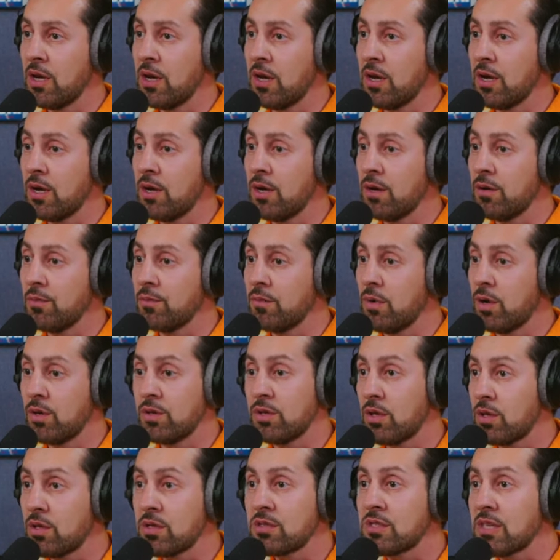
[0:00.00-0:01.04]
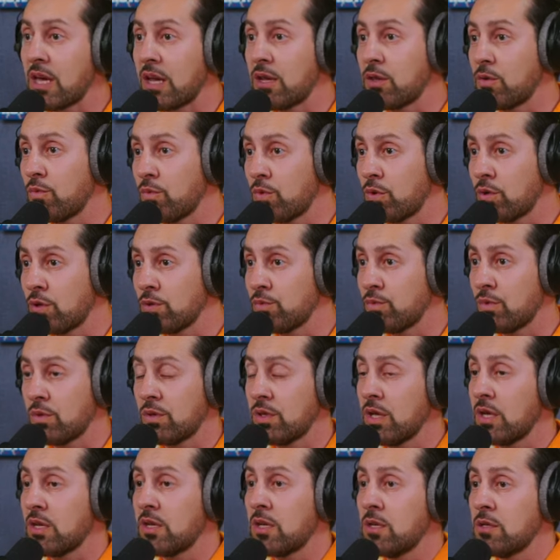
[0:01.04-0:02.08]
um, on the other side of the world. We're
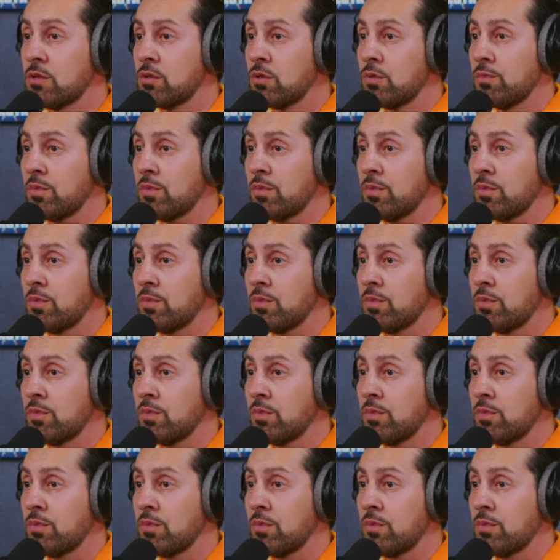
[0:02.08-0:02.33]
lucky to